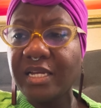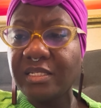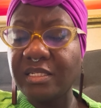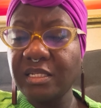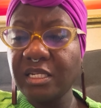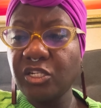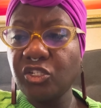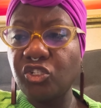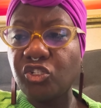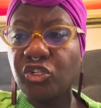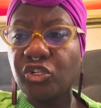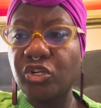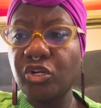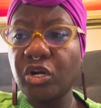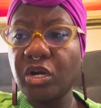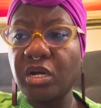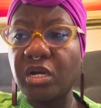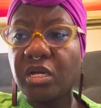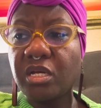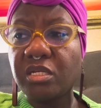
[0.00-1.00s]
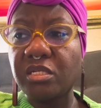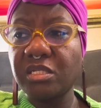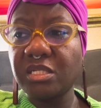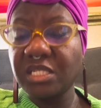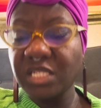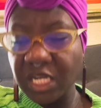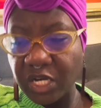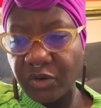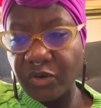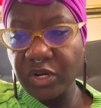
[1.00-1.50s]
teacher,
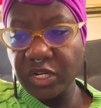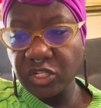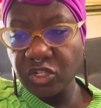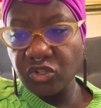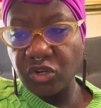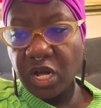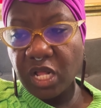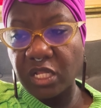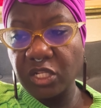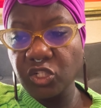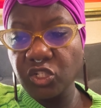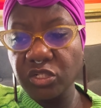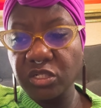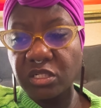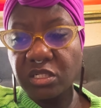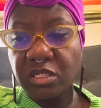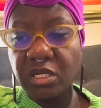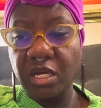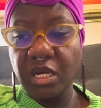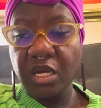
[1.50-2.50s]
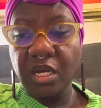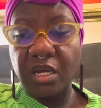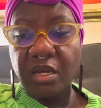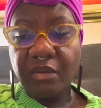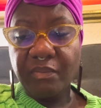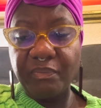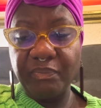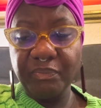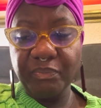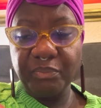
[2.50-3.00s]
secret astrologist,
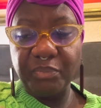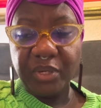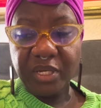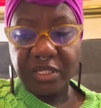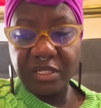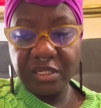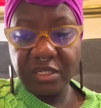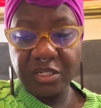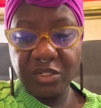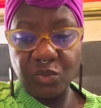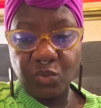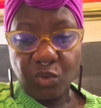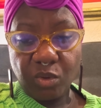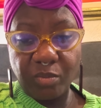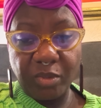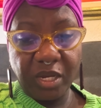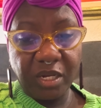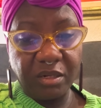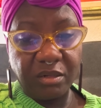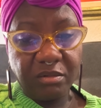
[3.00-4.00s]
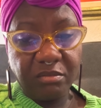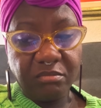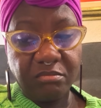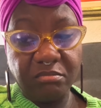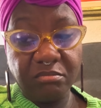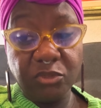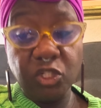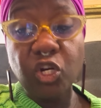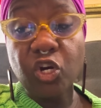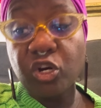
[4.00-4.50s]
businesswoman,
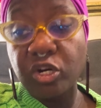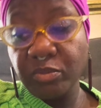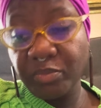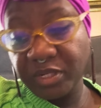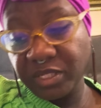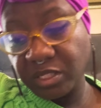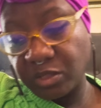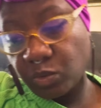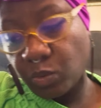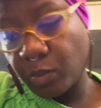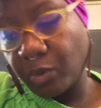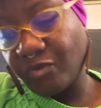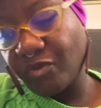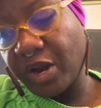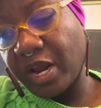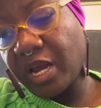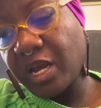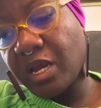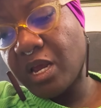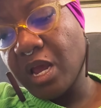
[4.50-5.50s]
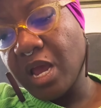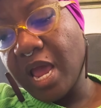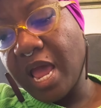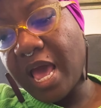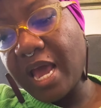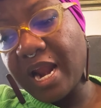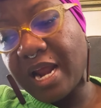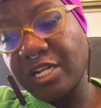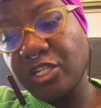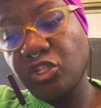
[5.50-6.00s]
turned businesswoman, right?
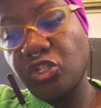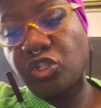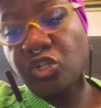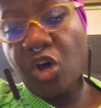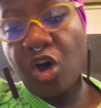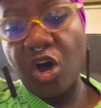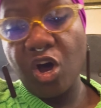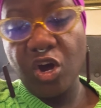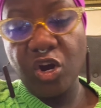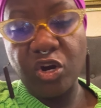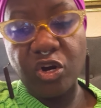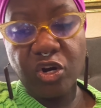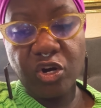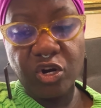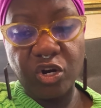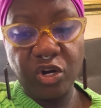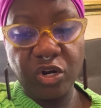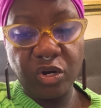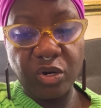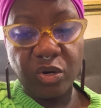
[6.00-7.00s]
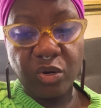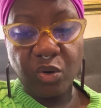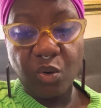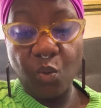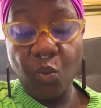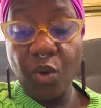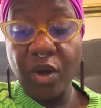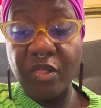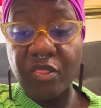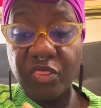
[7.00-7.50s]
And I saw her,
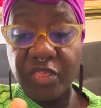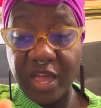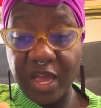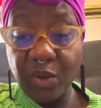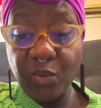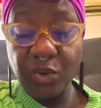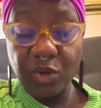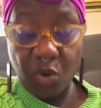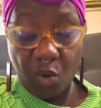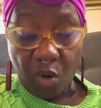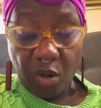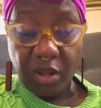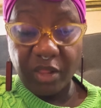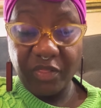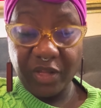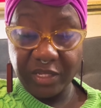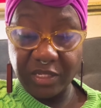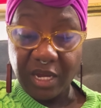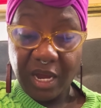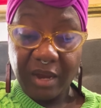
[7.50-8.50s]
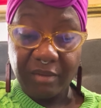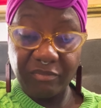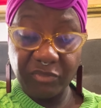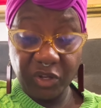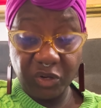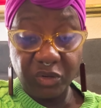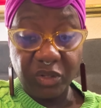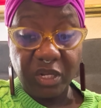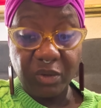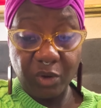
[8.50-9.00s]
what they would call at that time,
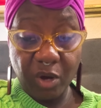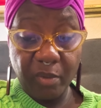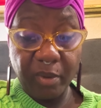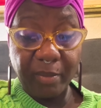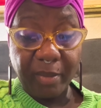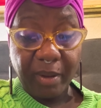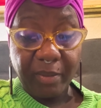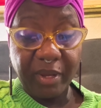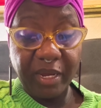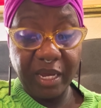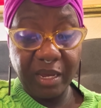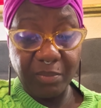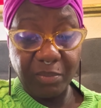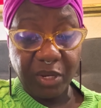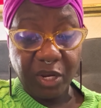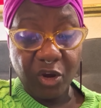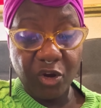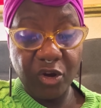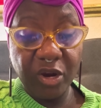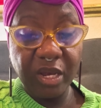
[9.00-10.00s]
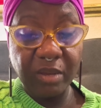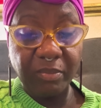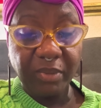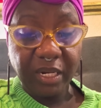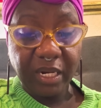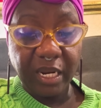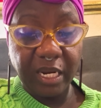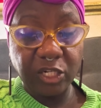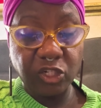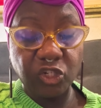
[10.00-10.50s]
literally, they would call my mom a hippie, her hippie
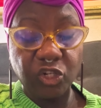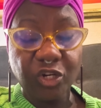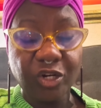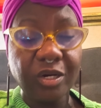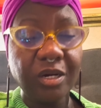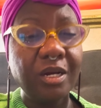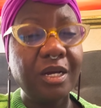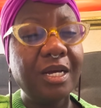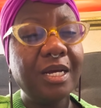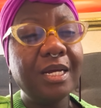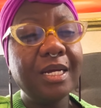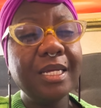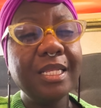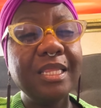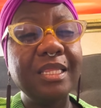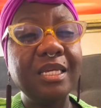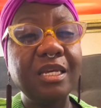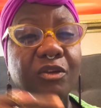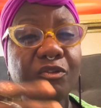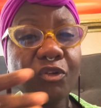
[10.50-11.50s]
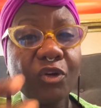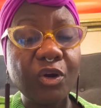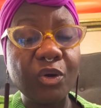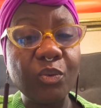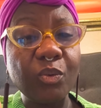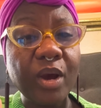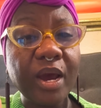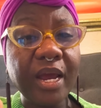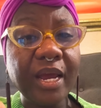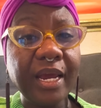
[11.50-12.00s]
nature leave her,
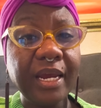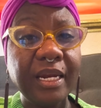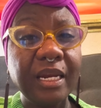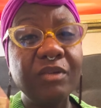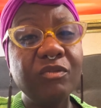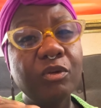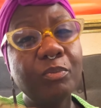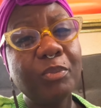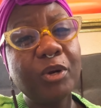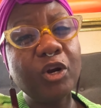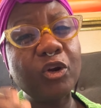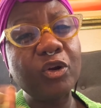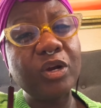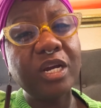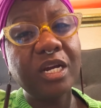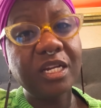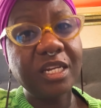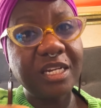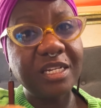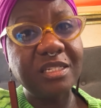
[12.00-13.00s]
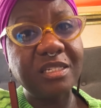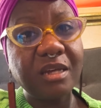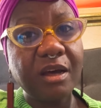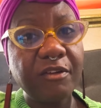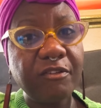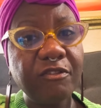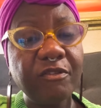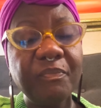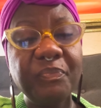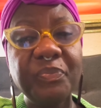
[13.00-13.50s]
right? And even, but her healing
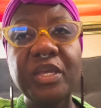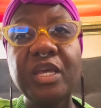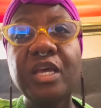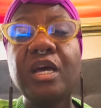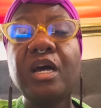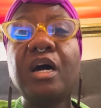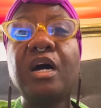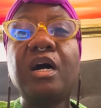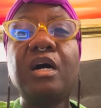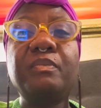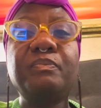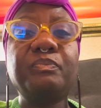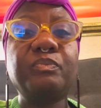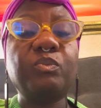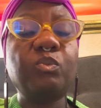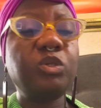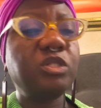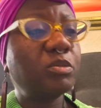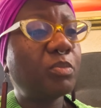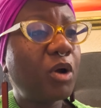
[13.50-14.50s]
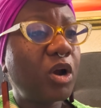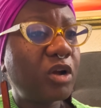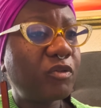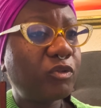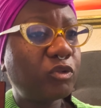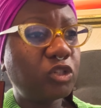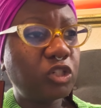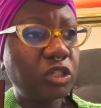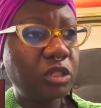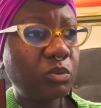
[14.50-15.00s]
stuff was a part of who
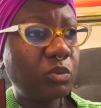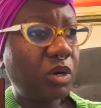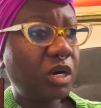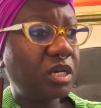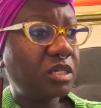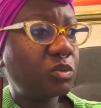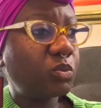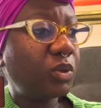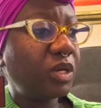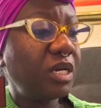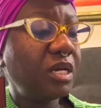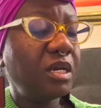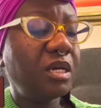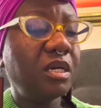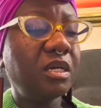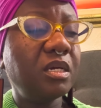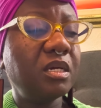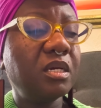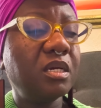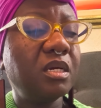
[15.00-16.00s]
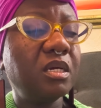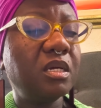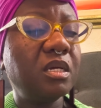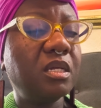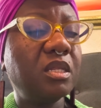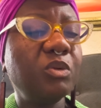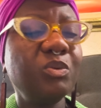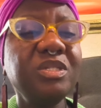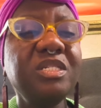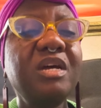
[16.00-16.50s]
she was.
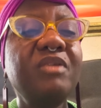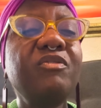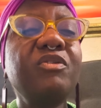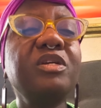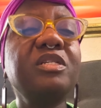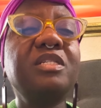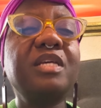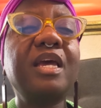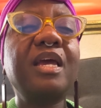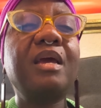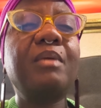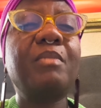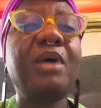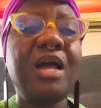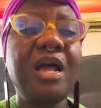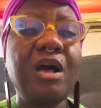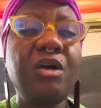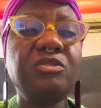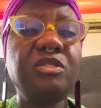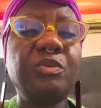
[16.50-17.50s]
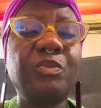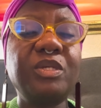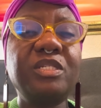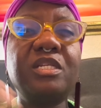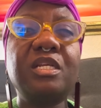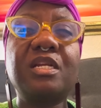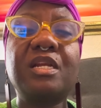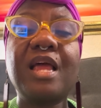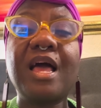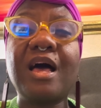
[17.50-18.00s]
There was never a day in my house that we
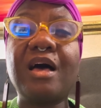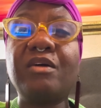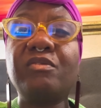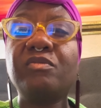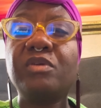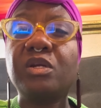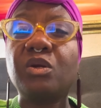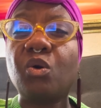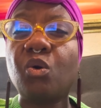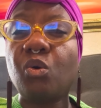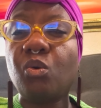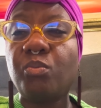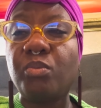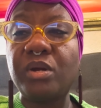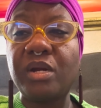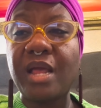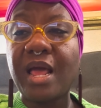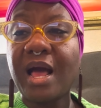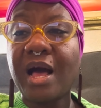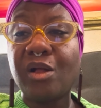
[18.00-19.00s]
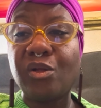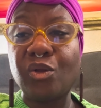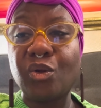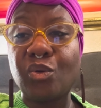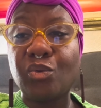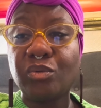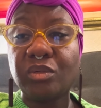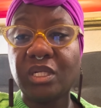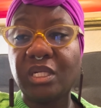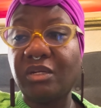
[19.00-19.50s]
didn't have an open
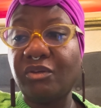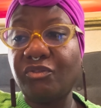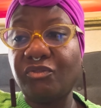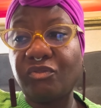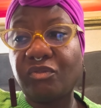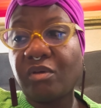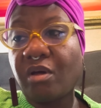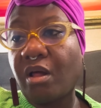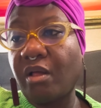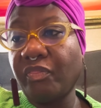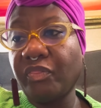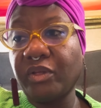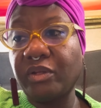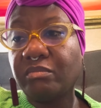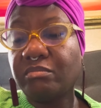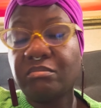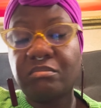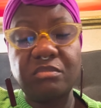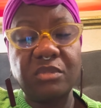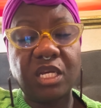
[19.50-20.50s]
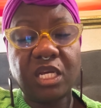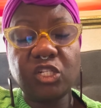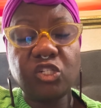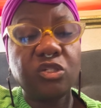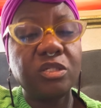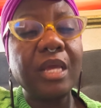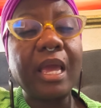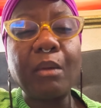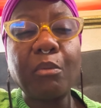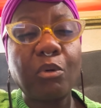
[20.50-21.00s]
aloe leaf on the kitchen
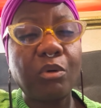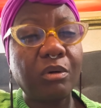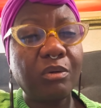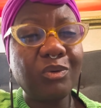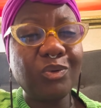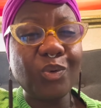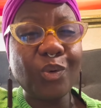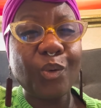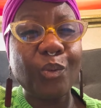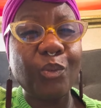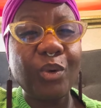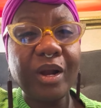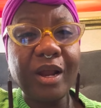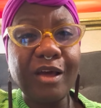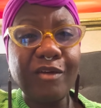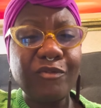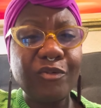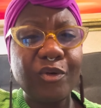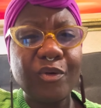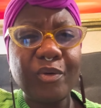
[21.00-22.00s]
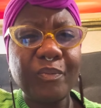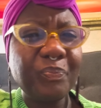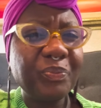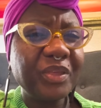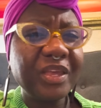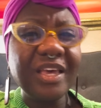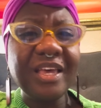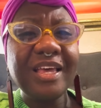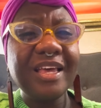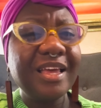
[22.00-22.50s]
table or whatever.
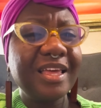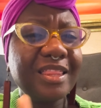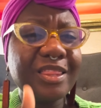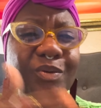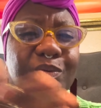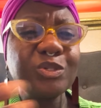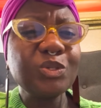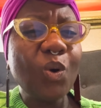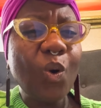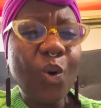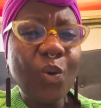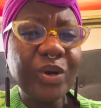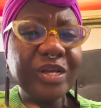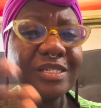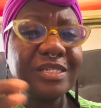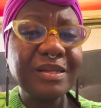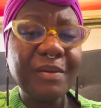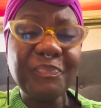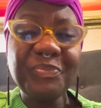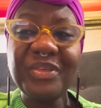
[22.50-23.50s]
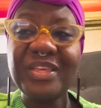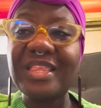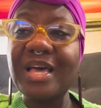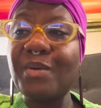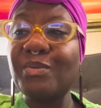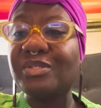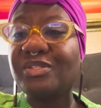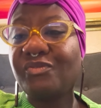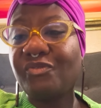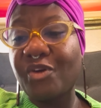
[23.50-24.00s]
There was always something that
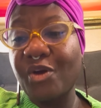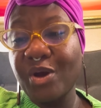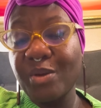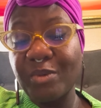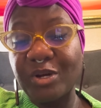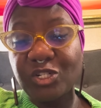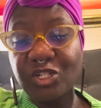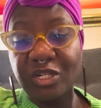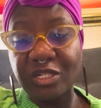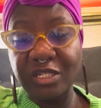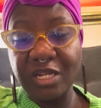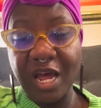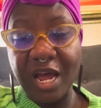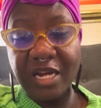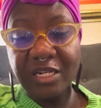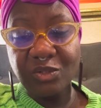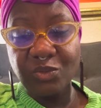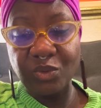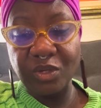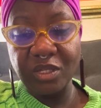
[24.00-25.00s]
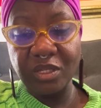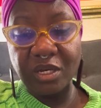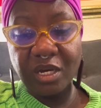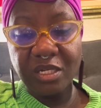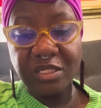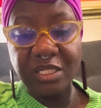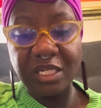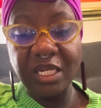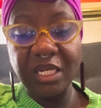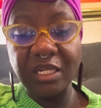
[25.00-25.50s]
was very much aligned with
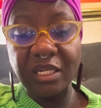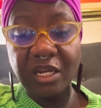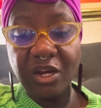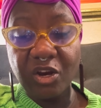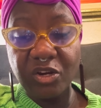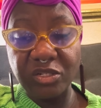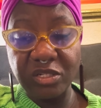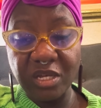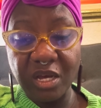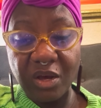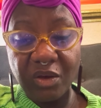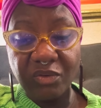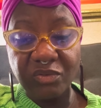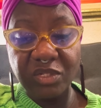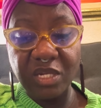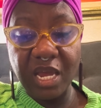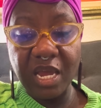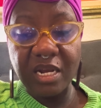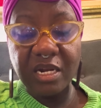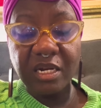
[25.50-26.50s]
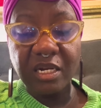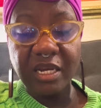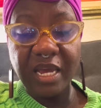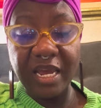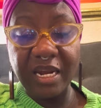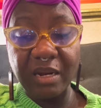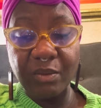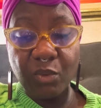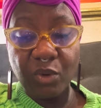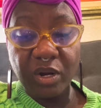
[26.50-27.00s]
us healing ourselves and
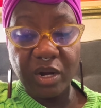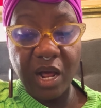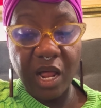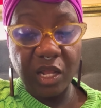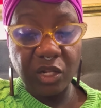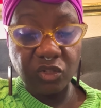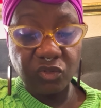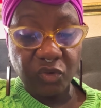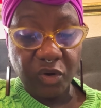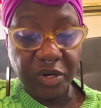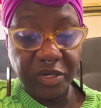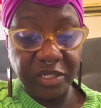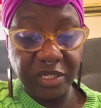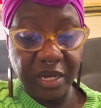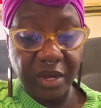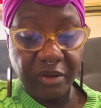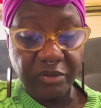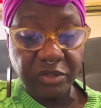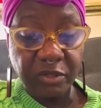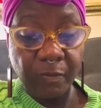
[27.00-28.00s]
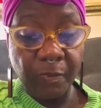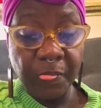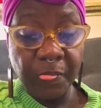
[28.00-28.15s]
gaining more knowledge for ourselves.